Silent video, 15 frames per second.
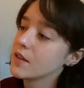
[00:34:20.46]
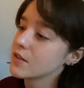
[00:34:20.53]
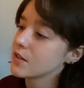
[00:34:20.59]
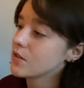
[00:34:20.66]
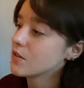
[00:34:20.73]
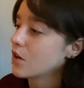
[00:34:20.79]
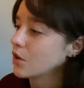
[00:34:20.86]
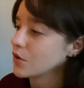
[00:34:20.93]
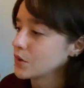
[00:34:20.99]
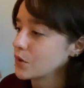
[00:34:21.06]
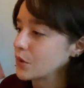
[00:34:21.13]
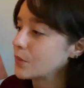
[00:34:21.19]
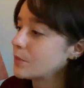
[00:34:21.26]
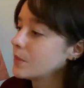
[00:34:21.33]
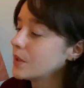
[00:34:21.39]
This could
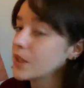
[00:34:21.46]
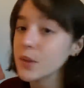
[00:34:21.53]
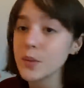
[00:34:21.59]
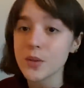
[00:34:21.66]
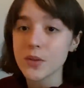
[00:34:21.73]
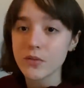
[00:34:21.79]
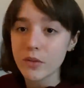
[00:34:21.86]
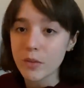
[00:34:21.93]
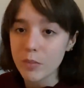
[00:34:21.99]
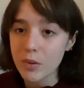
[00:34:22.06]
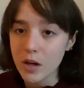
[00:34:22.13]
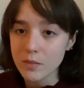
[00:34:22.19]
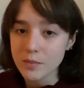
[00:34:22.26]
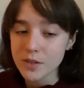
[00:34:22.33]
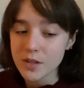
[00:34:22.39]
also be used for the
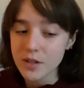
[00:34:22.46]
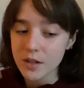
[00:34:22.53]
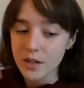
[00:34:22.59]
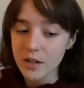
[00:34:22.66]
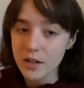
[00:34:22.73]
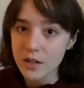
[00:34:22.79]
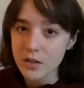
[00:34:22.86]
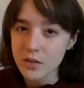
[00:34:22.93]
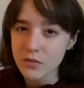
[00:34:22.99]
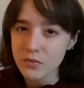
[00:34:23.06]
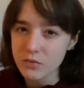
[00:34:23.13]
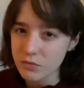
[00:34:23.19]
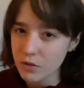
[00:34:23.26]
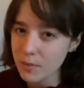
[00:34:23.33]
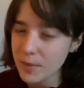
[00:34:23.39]
prompt
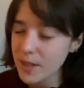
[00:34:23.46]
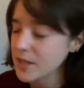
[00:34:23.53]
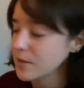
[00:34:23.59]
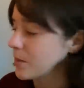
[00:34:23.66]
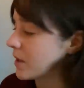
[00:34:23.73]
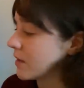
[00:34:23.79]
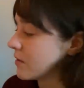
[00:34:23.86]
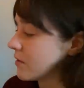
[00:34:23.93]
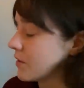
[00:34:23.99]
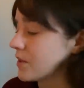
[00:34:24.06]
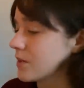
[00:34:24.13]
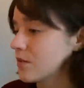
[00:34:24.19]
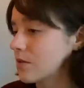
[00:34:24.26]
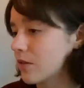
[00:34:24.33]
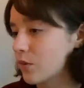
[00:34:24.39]
of romance because there
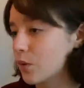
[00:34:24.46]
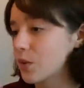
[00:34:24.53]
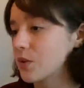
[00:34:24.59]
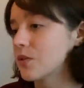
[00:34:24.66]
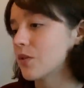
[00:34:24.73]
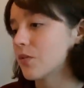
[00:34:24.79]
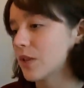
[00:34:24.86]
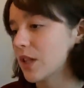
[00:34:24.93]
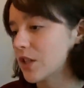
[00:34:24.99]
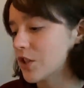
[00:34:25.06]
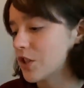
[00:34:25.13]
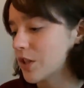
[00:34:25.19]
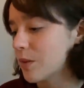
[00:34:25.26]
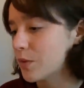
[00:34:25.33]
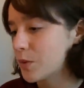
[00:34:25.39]
is, of course, the
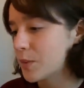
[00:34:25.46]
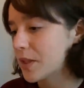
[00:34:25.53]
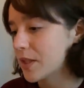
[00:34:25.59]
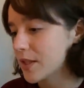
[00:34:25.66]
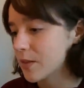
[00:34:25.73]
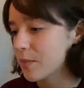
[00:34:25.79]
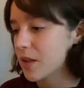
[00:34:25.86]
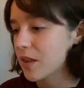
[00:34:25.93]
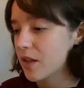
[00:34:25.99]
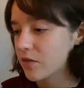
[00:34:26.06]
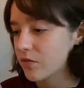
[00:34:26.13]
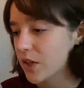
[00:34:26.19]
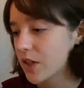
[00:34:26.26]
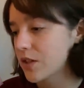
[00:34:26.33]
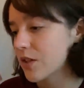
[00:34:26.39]
relationship between Elizabeth and
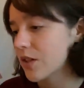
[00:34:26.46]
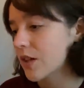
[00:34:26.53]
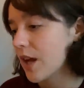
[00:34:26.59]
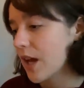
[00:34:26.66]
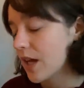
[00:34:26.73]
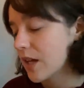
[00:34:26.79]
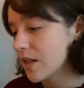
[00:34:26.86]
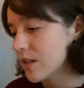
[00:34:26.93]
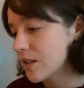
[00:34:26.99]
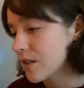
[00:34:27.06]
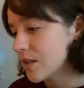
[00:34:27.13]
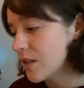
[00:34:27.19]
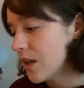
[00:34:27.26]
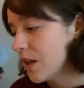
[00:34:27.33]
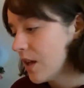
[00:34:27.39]
Victor and
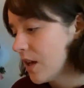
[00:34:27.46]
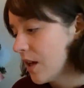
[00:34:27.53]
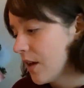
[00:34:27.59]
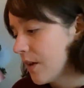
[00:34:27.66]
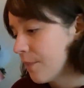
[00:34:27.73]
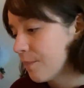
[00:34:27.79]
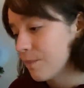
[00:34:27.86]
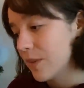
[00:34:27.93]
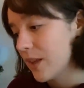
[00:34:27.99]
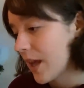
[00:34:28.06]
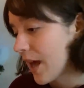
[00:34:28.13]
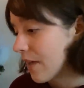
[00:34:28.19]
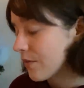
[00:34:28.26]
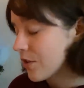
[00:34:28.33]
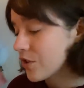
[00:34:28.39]

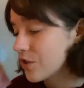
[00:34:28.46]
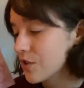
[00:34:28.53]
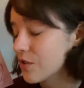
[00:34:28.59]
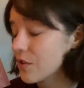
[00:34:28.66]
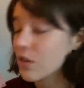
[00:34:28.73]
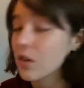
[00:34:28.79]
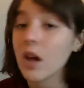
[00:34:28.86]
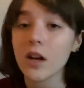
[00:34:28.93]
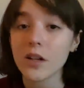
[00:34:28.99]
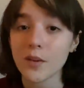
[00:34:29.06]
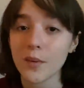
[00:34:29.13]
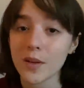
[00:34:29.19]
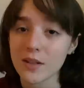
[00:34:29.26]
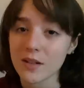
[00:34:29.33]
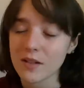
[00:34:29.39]
yeah, there's just a lot
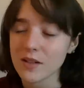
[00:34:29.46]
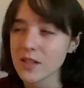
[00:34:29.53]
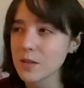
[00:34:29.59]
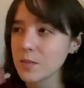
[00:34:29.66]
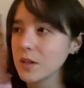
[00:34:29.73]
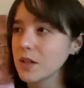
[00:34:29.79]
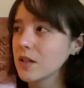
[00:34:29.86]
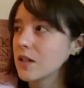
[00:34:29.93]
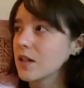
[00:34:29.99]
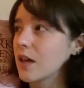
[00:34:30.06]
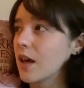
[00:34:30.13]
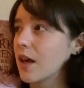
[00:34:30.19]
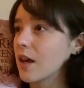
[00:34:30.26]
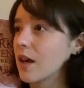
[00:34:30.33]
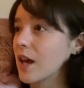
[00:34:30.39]
going on in this book.
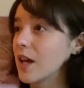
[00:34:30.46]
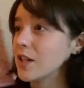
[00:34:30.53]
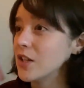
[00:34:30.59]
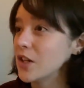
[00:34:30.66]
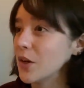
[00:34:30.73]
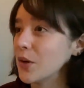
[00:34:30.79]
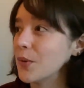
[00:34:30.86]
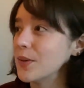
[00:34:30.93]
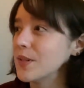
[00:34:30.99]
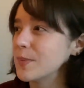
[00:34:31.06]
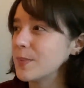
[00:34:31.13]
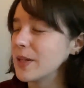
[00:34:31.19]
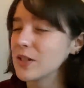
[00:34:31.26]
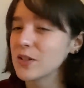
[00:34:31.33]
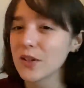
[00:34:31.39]
Uh, I know it's
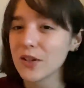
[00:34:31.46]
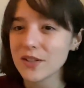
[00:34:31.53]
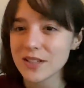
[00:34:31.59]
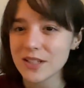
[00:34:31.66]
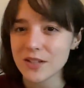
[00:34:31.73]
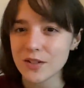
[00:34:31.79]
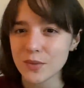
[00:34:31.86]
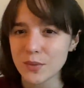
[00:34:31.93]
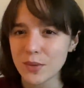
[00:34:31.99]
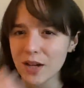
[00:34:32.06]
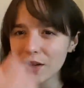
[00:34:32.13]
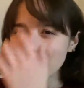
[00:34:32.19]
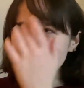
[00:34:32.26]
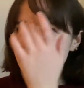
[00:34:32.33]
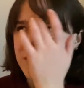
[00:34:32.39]
being turned into, I
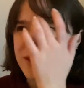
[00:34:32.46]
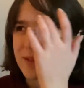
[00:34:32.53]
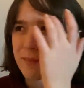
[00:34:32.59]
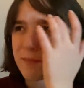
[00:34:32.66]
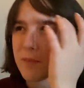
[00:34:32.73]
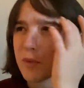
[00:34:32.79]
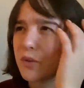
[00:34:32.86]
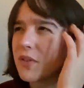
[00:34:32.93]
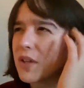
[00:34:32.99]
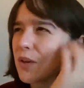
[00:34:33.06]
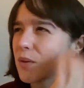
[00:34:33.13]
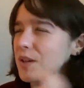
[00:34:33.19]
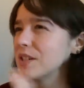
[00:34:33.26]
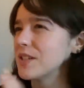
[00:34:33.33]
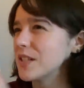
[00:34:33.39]
don't know if it's a movie
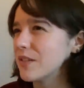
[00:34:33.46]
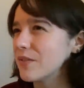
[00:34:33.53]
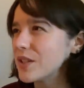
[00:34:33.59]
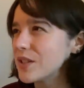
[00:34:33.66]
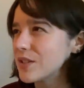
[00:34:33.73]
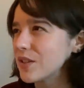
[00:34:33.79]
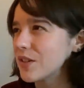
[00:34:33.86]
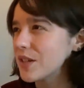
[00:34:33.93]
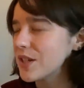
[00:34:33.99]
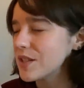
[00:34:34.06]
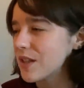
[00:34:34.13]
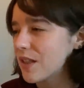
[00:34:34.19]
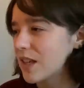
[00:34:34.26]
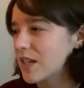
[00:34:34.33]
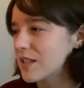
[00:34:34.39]
or a TV series.
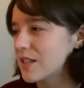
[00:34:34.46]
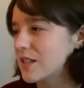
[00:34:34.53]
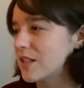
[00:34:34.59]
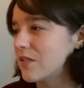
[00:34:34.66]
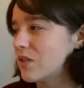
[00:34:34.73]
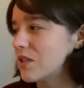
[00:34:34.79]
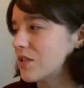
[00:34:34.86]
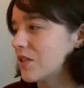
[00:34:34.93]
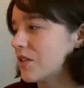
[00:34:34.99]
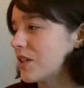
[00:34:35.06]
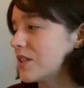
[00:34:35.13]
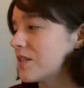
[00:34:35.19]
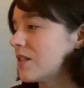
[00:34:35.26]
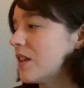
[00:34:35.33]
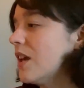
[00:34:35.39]
I think it's a TV
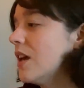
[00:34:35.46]
series.